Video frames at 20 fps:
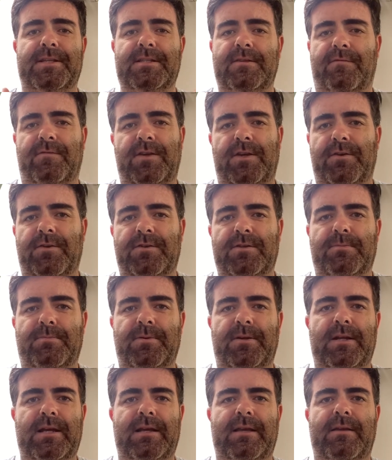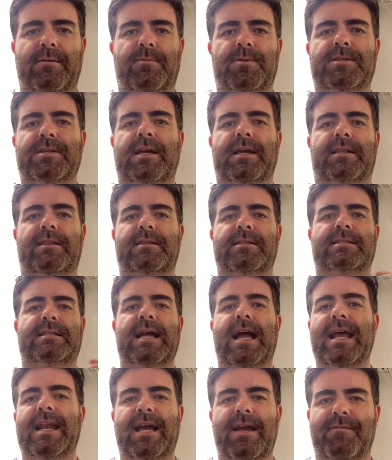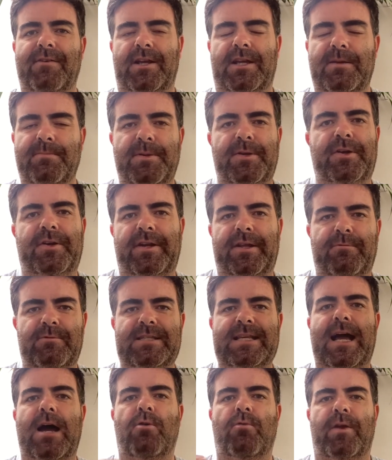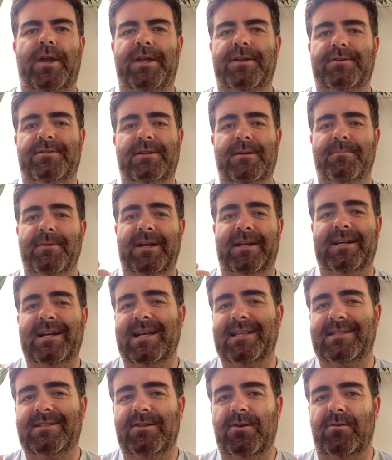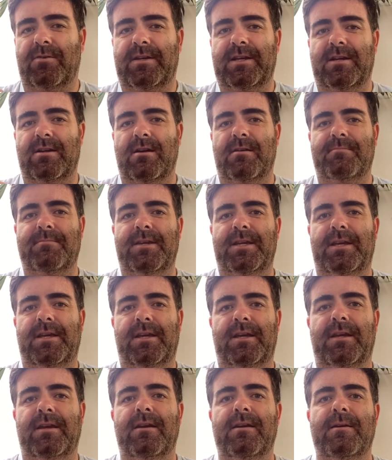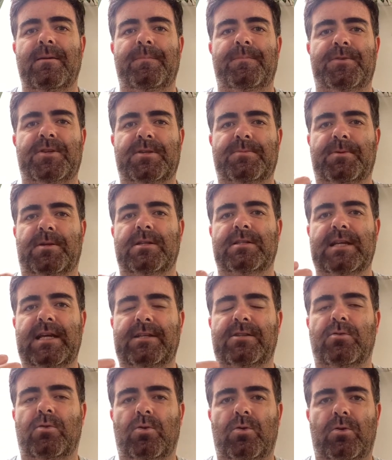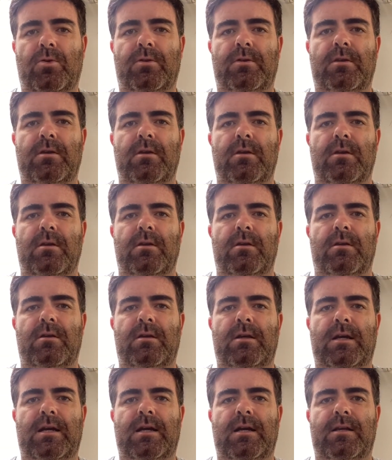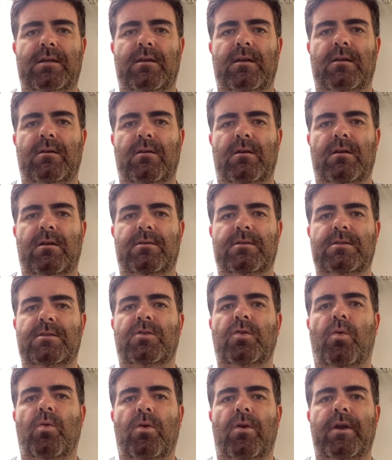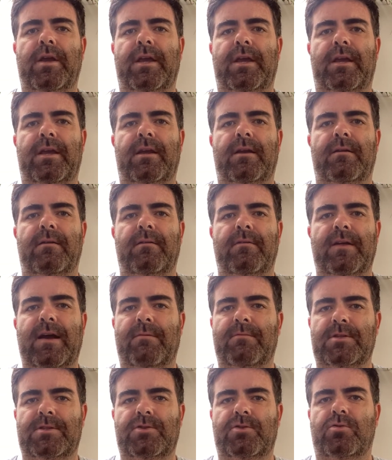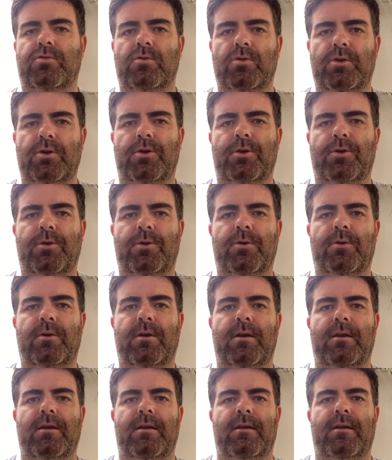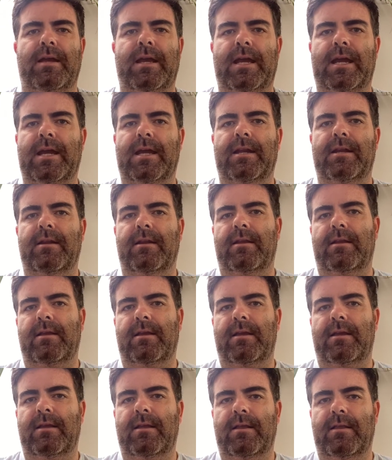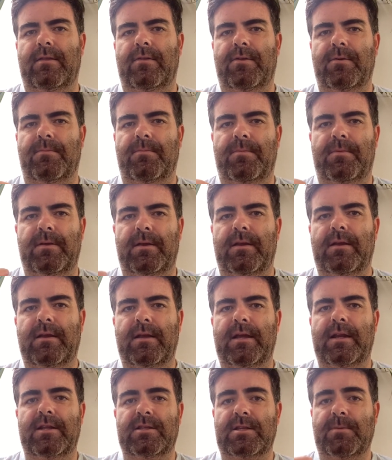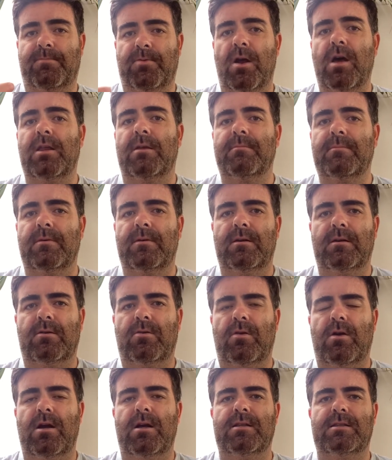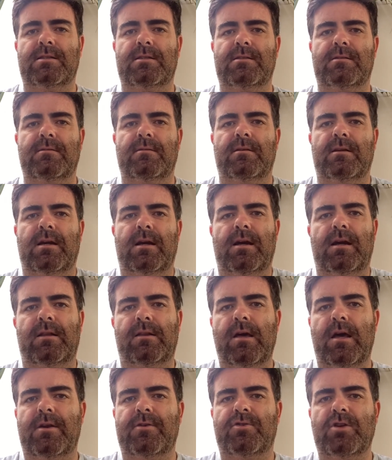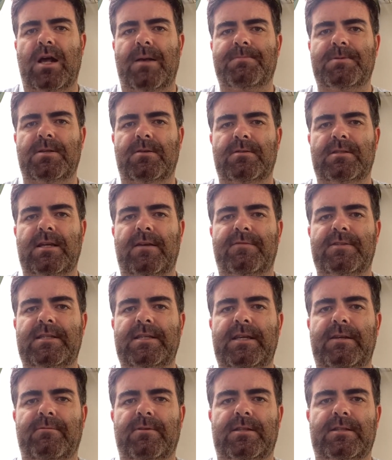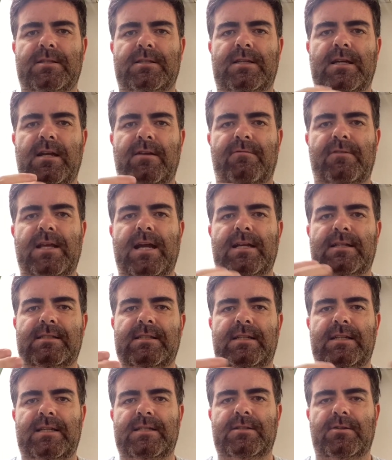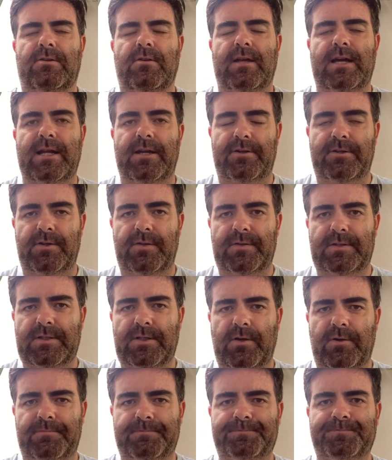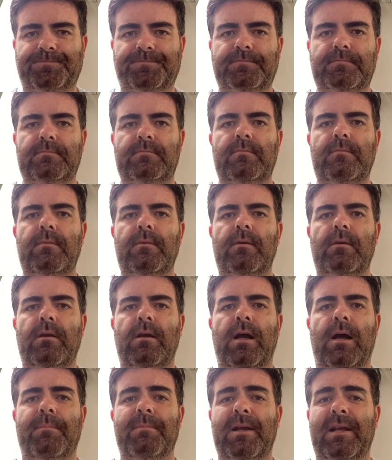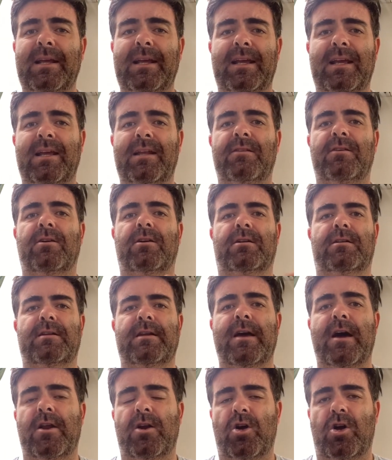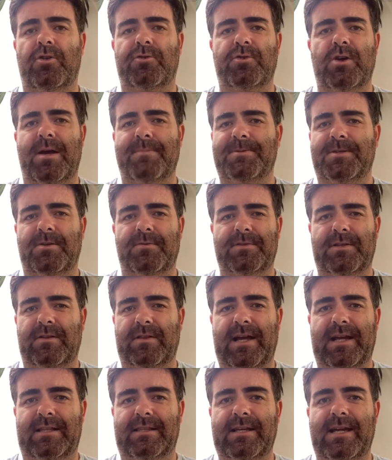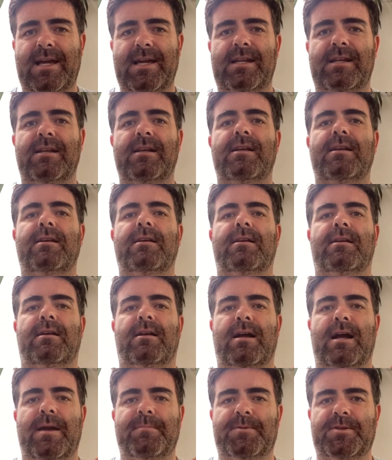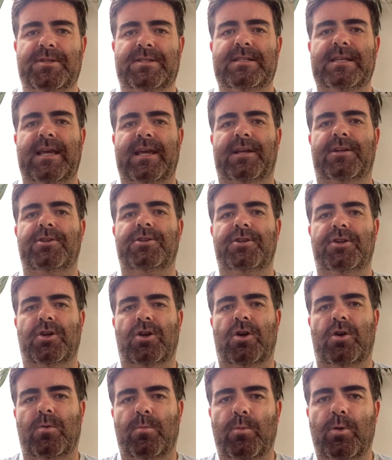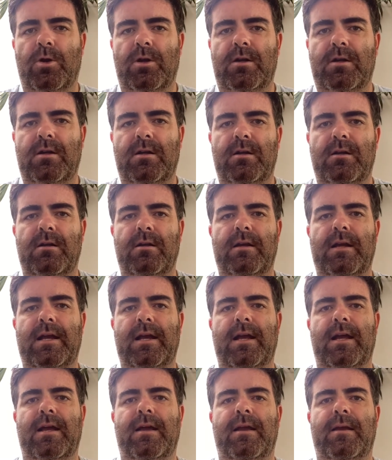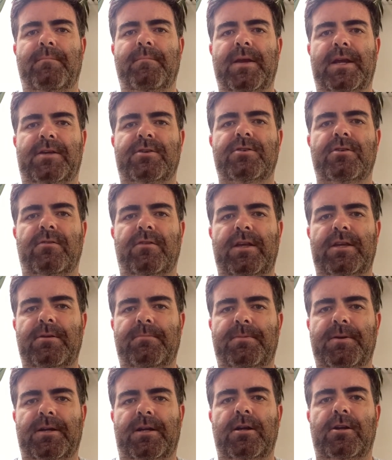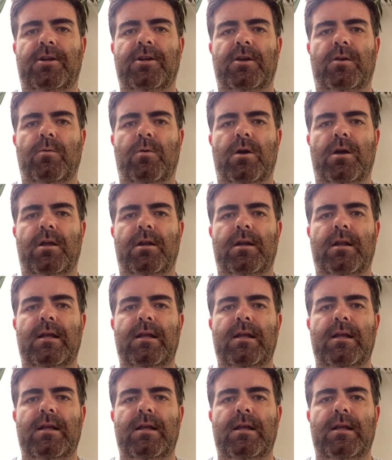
of views, but it was like the skydiving community was outraged. I'm like, guys, don't get on me just because I told a story that was true, and it's a problem across a lot of drop zones I've seen with this kind of lackadaisical attitude. So, and look, not all drop zones are like that. I'm just saying, do your homework and make sure that you pick a good one.